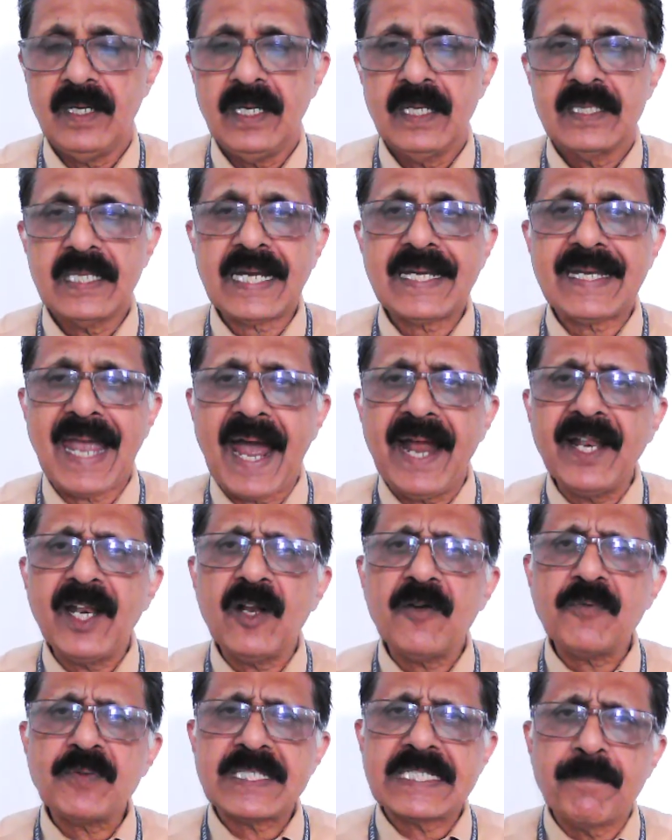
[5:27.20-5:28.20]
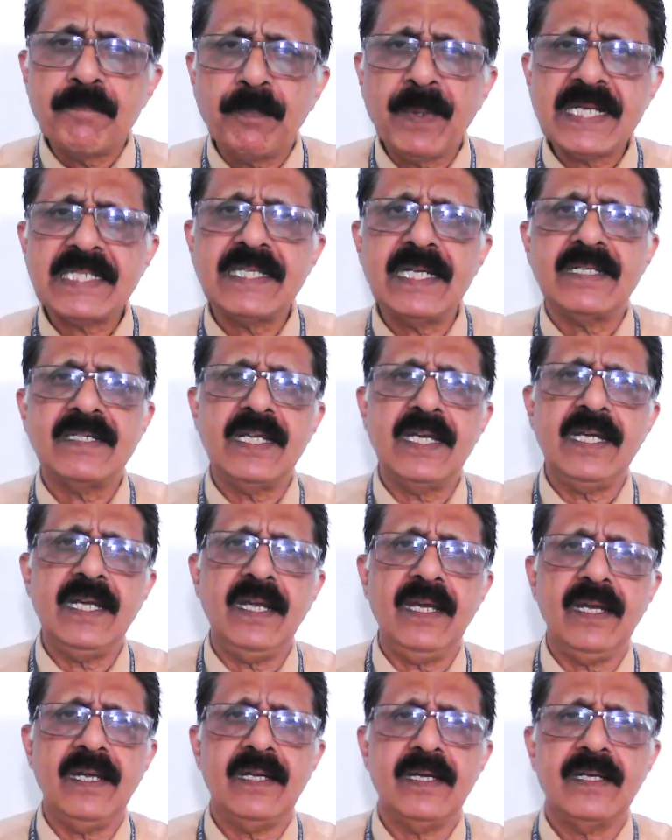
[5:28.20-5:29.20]
The canon of
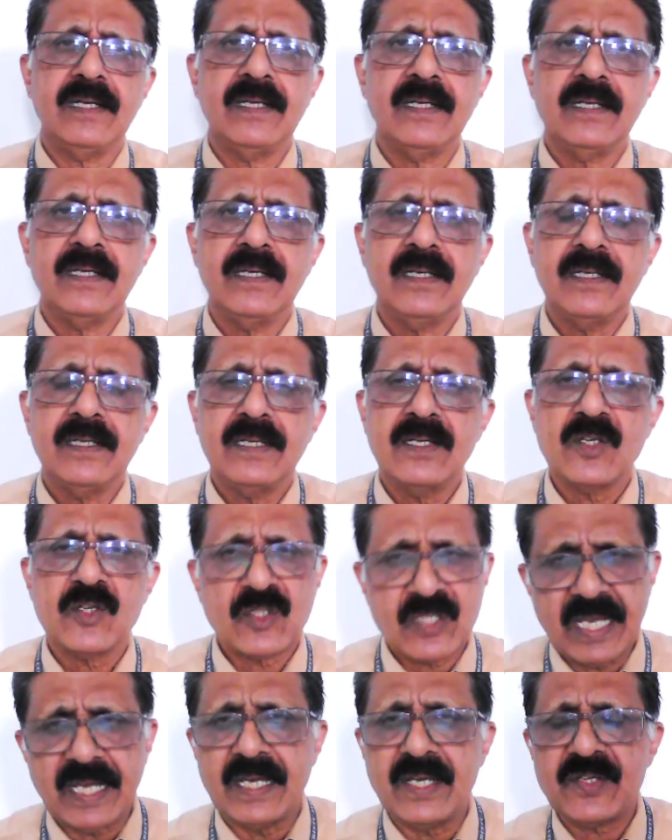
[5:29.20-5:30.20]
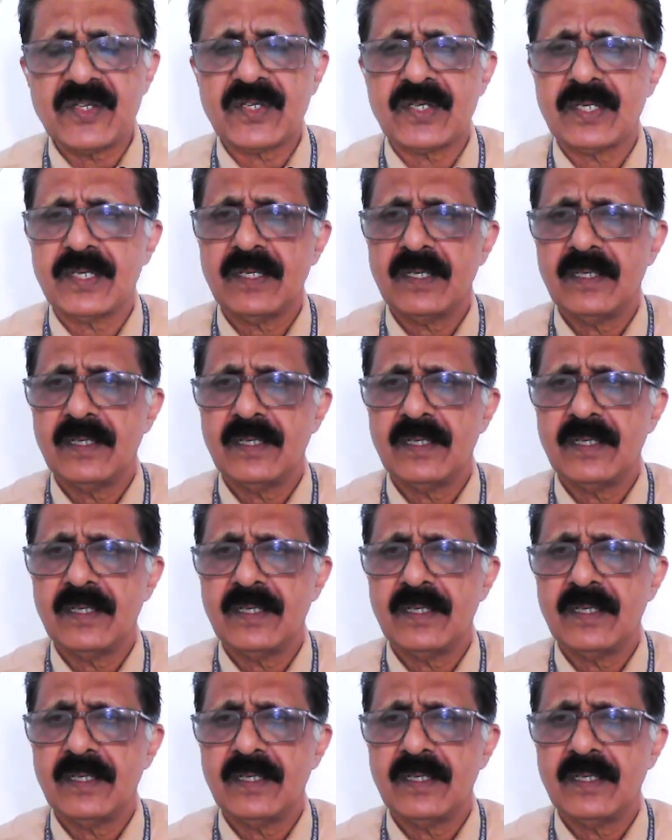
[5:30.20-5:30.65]
simplicity says